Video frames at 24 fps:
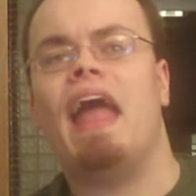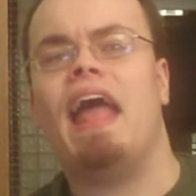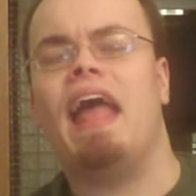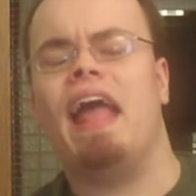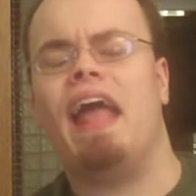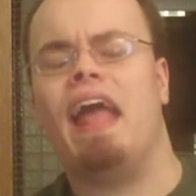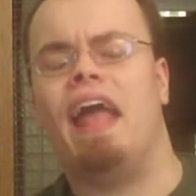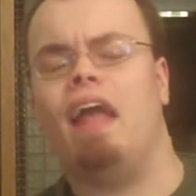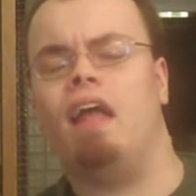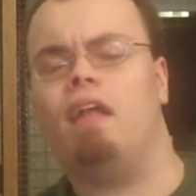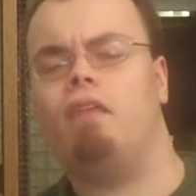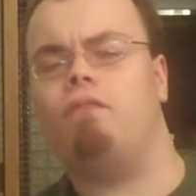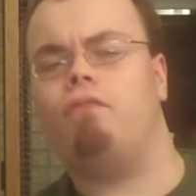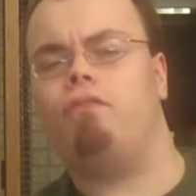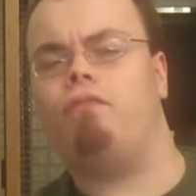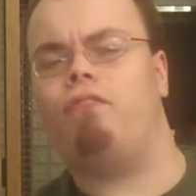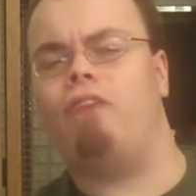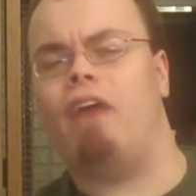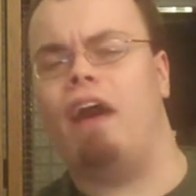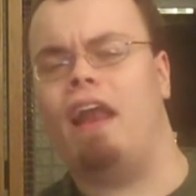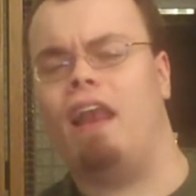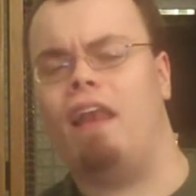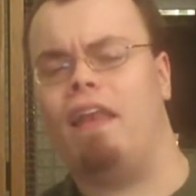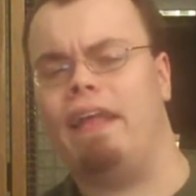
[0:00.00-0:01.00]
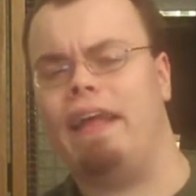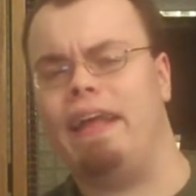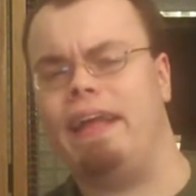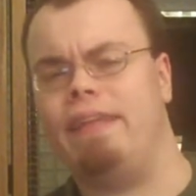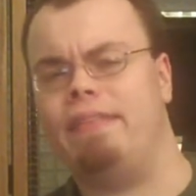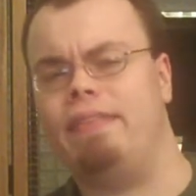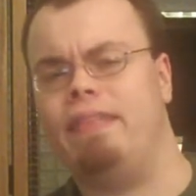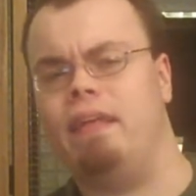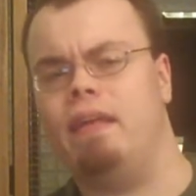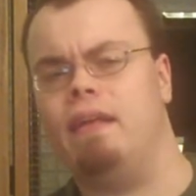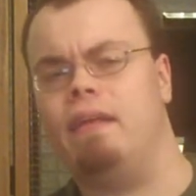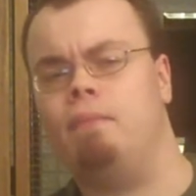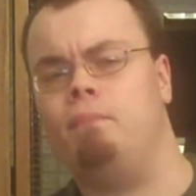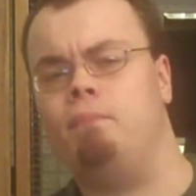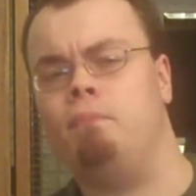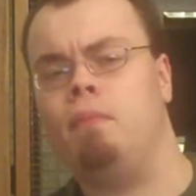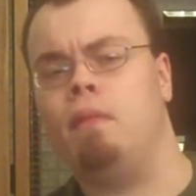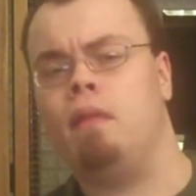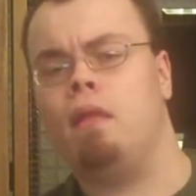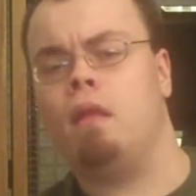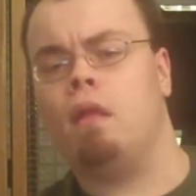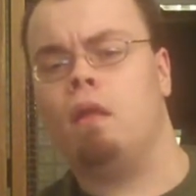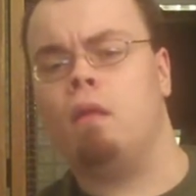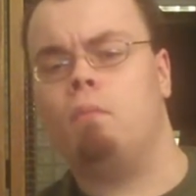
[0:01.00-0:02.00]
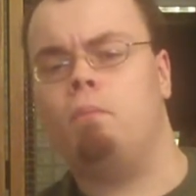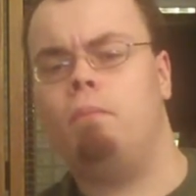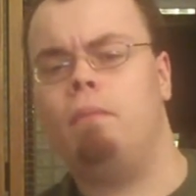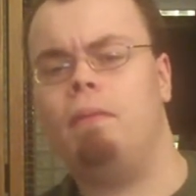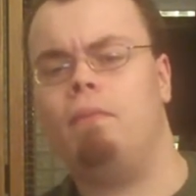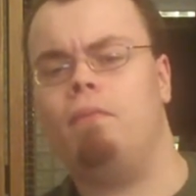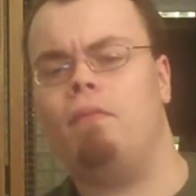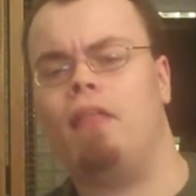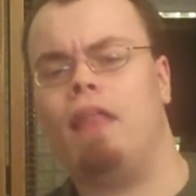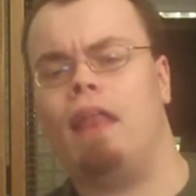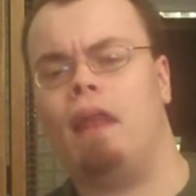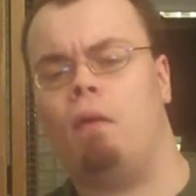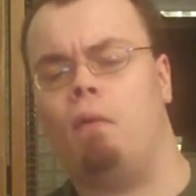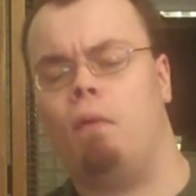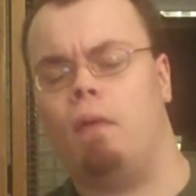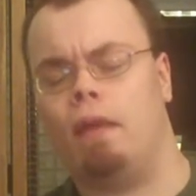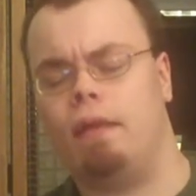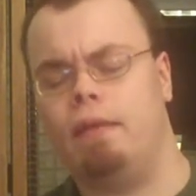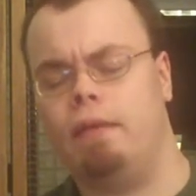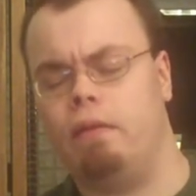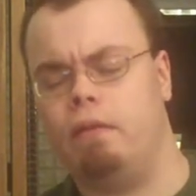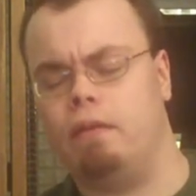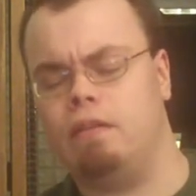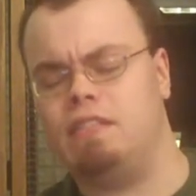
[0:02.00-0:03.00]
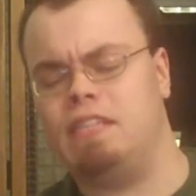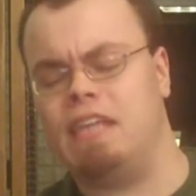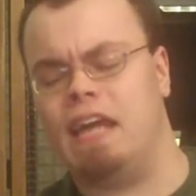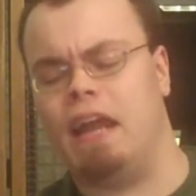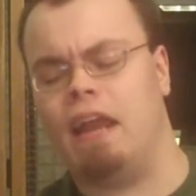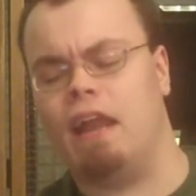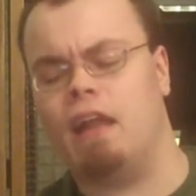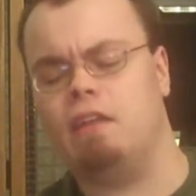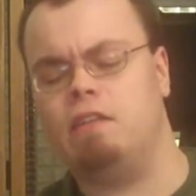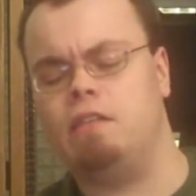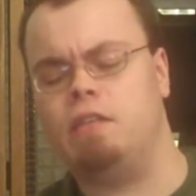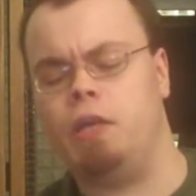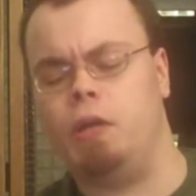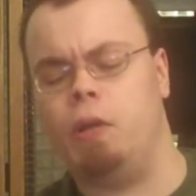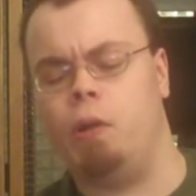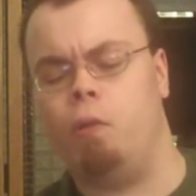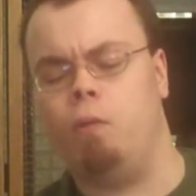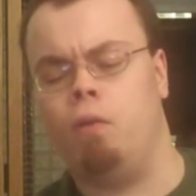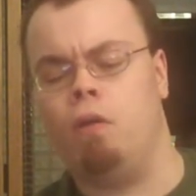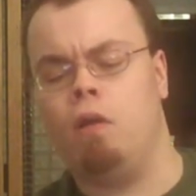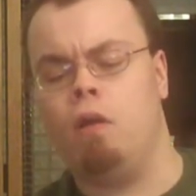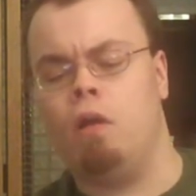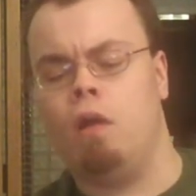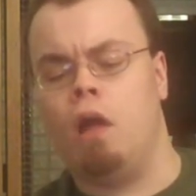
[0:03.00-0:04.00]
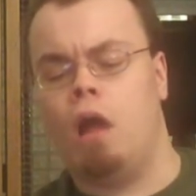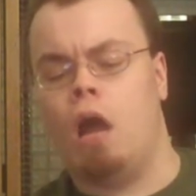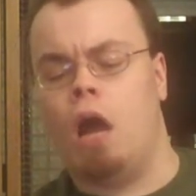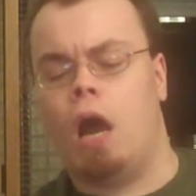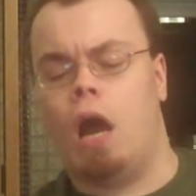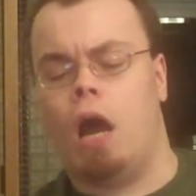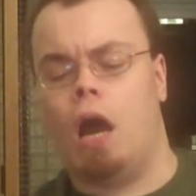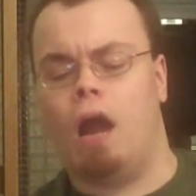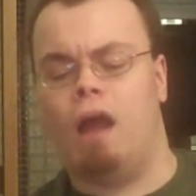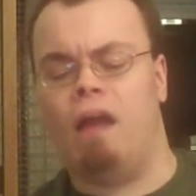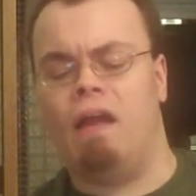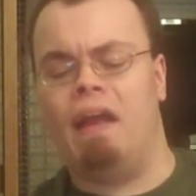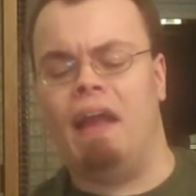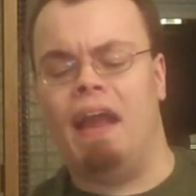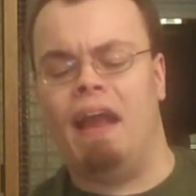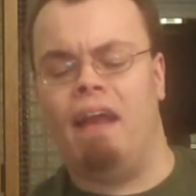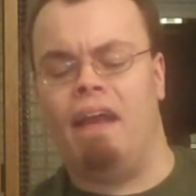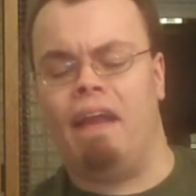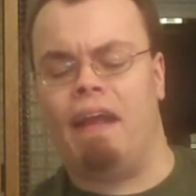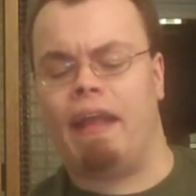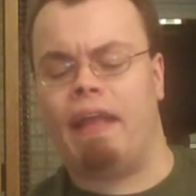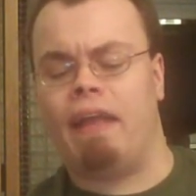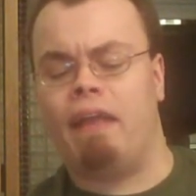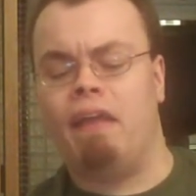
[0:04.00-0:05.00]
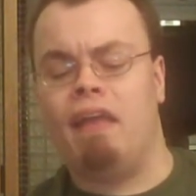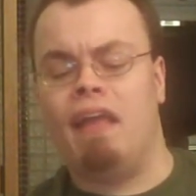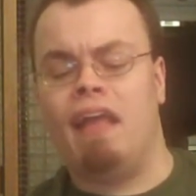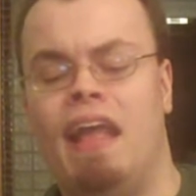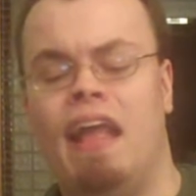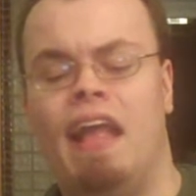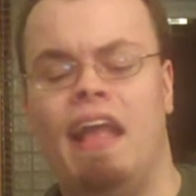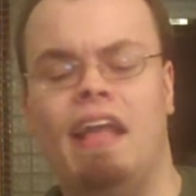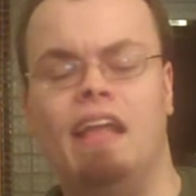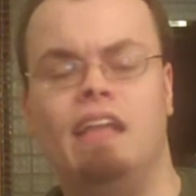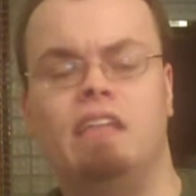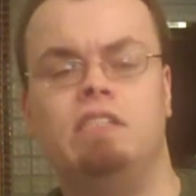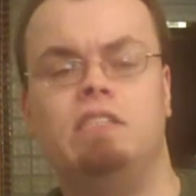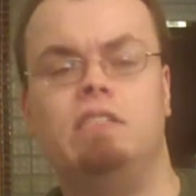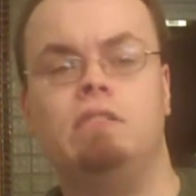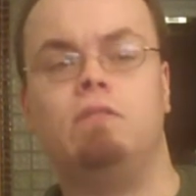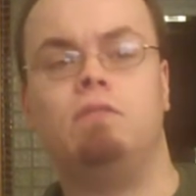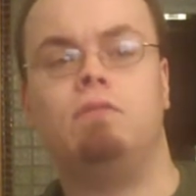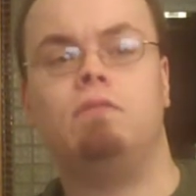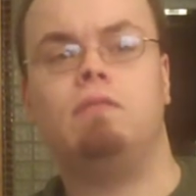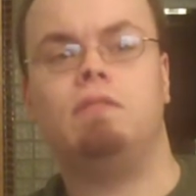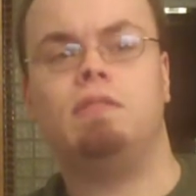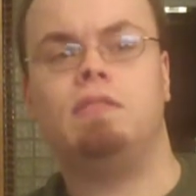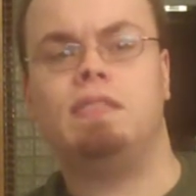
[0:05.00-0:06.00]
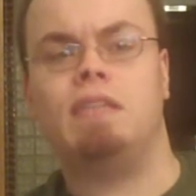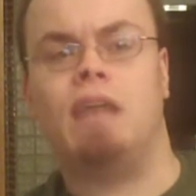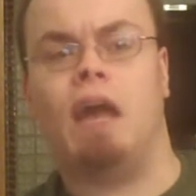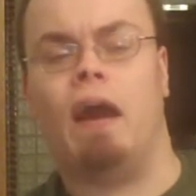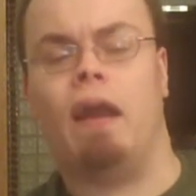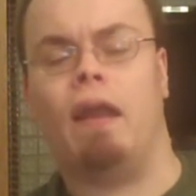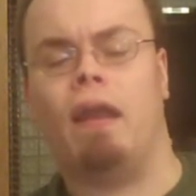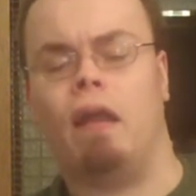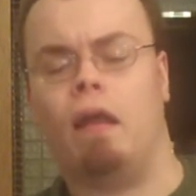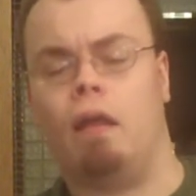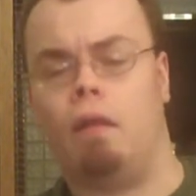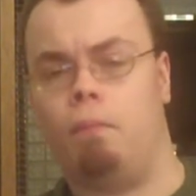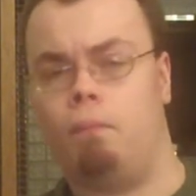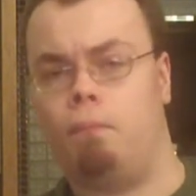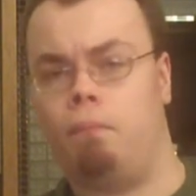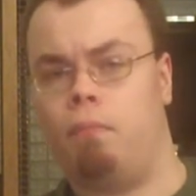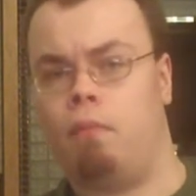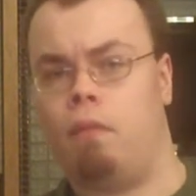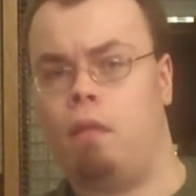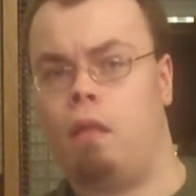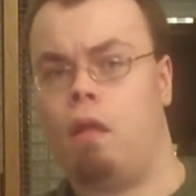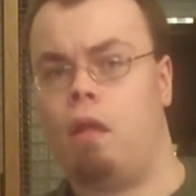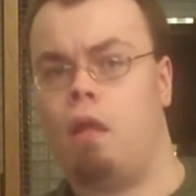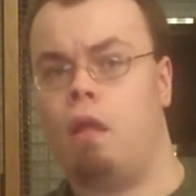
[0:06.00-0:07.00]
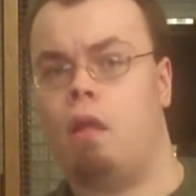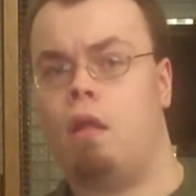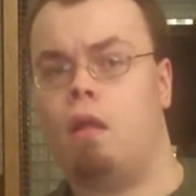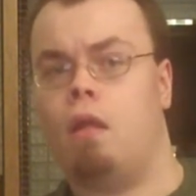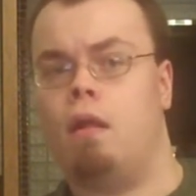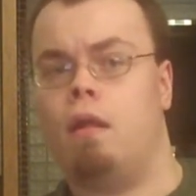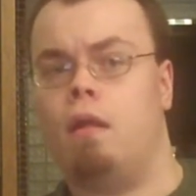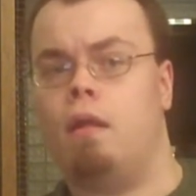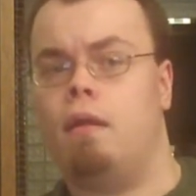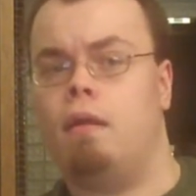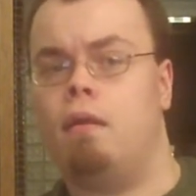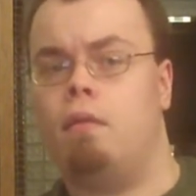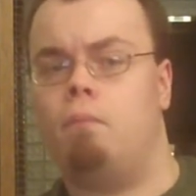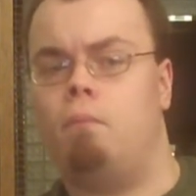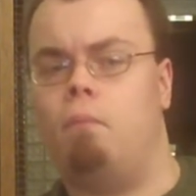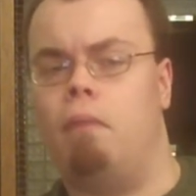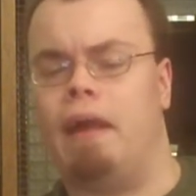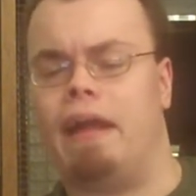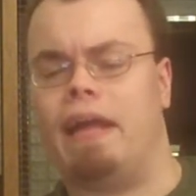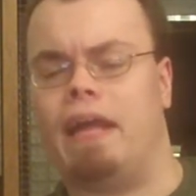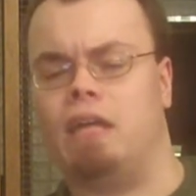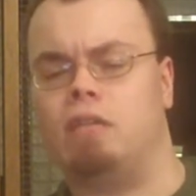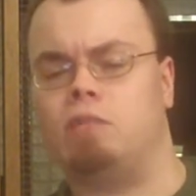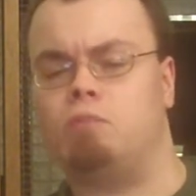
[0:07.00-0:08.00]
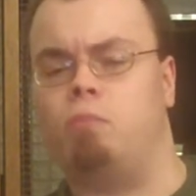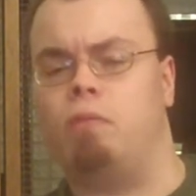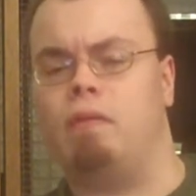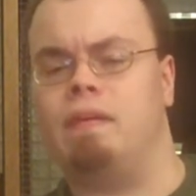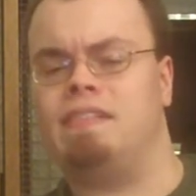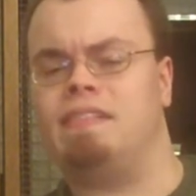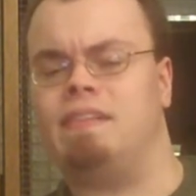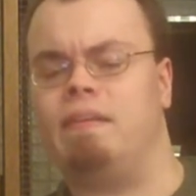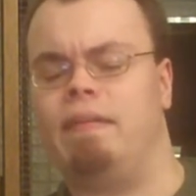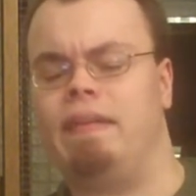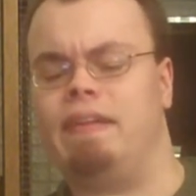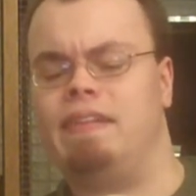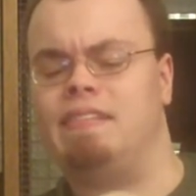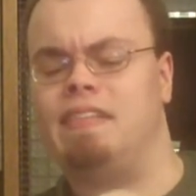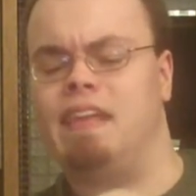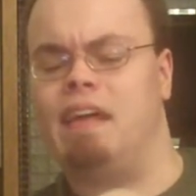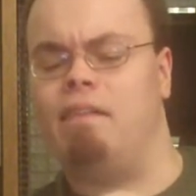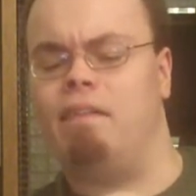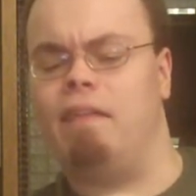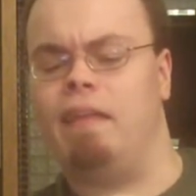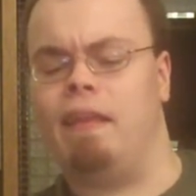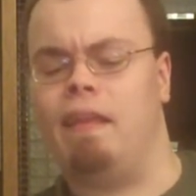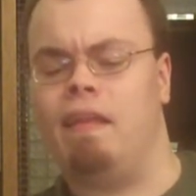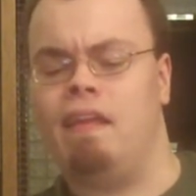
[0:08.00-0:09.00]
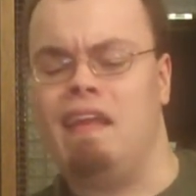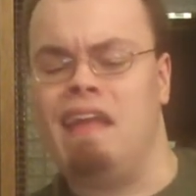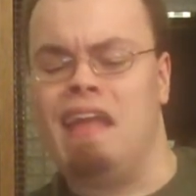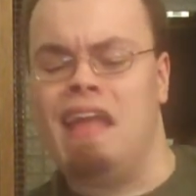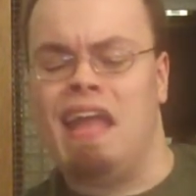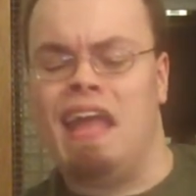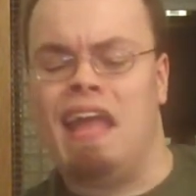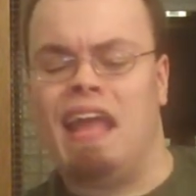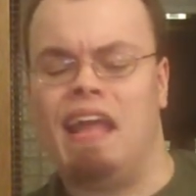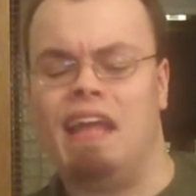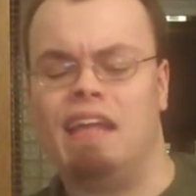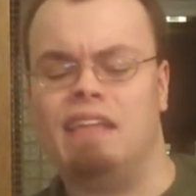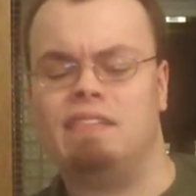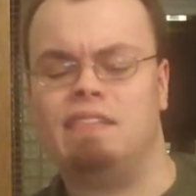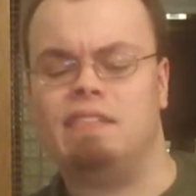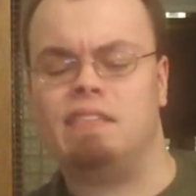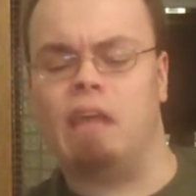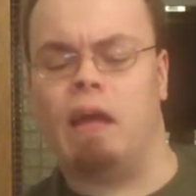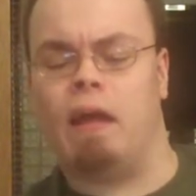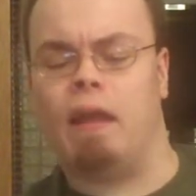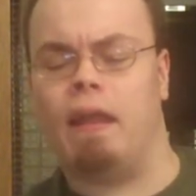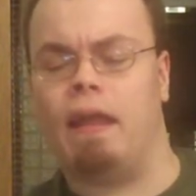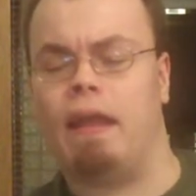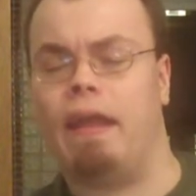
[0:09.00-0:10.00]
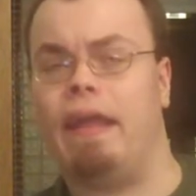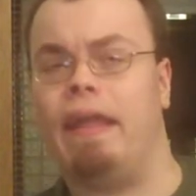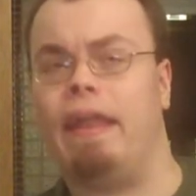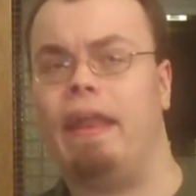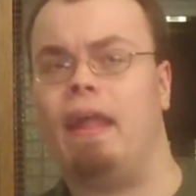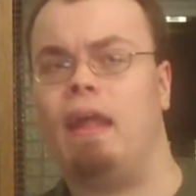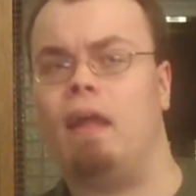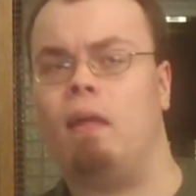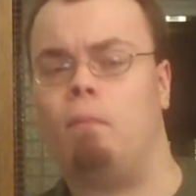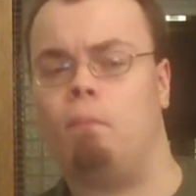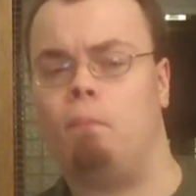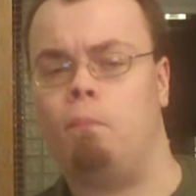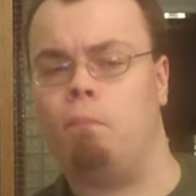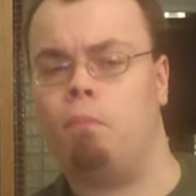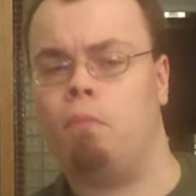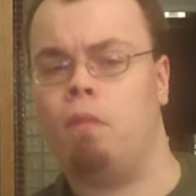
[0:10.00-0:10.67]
And finally, the people that I want to do a shout out to are Eric and Sanna, BookhouseBoy77 and SannaNM.